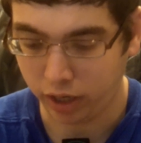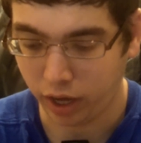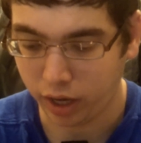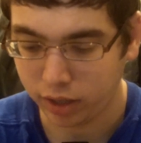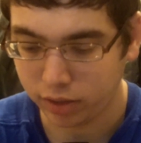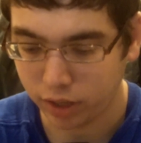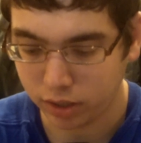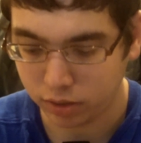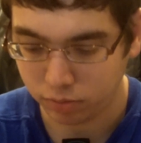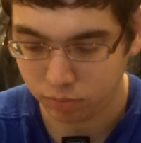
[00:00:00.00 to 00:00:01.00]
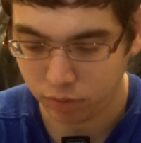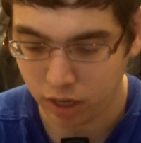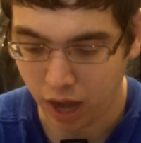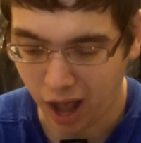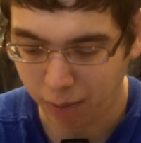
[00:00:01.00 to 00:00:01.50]
kind of discussed
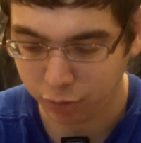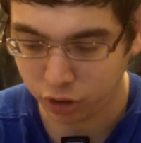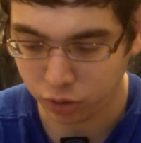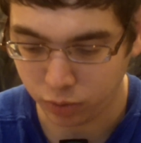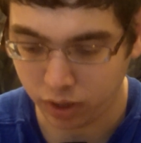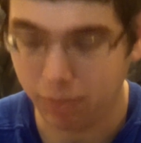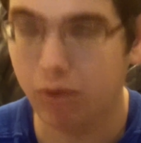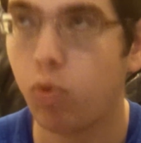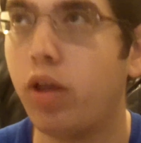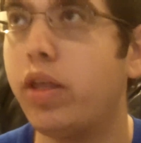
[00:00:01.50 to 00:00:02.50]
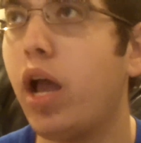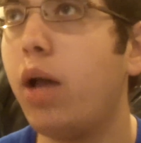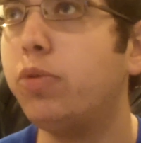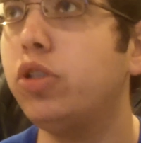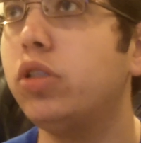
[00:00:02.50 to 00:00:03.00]
the options with them, and while the
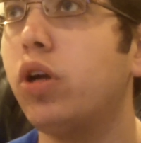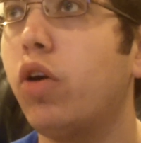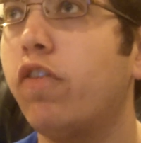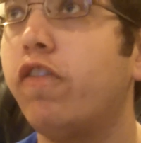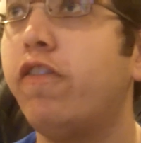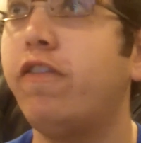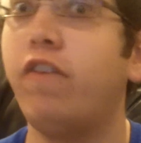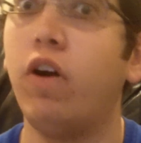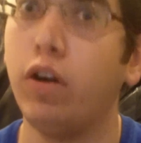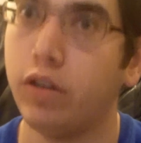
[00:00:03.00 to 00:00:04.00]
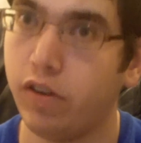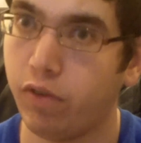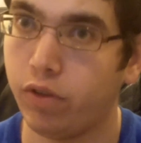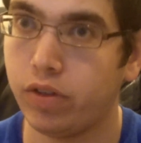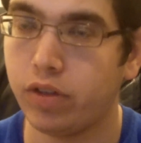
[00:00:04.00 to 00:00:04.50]
options are far
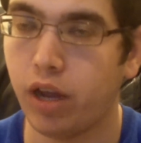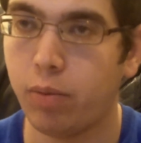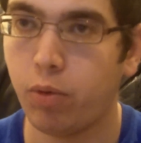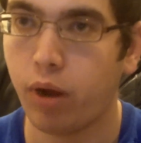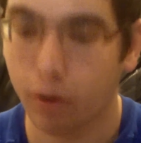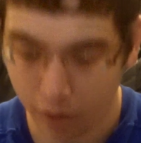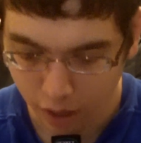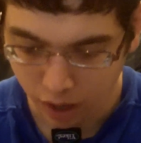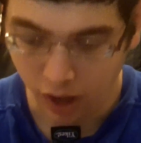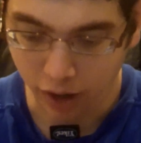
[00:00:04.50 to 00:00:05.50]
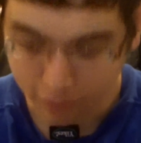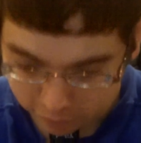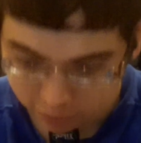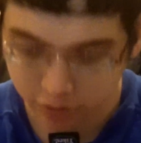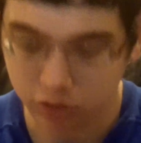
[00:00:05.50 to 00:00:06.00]
different this time around, I
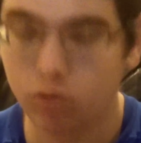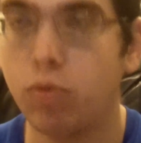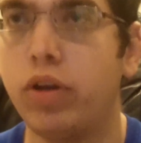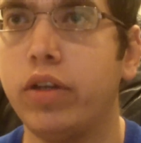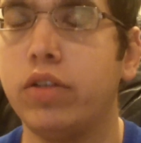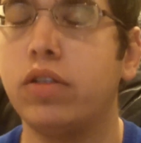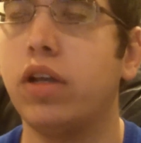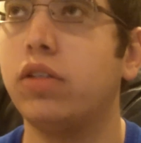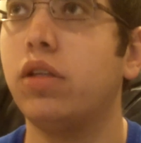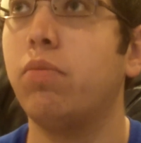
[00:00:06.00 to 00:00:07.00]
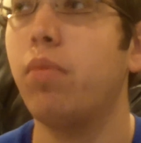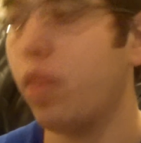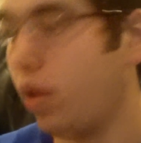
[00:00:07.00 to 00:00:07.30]
definitely do want to discuss them